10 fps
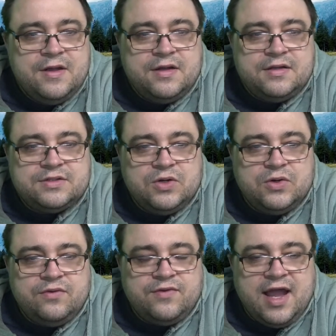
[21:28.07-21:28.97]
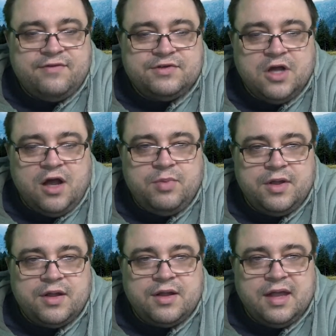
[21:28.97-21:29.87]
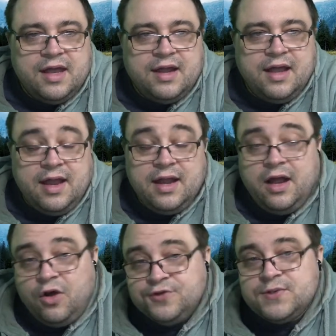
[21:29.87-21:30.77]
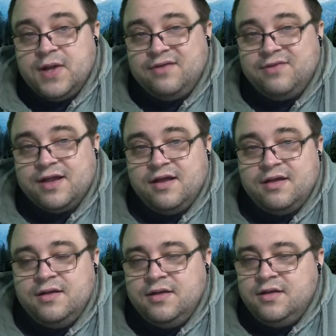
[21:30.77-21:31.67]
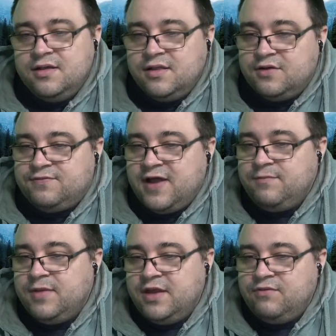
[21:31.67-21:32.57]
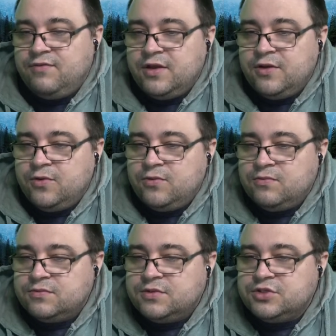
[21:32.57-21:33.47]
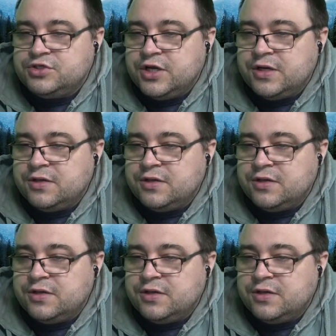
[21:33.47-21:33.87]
So if I have a topic and I also have like a little 5-minute video to share,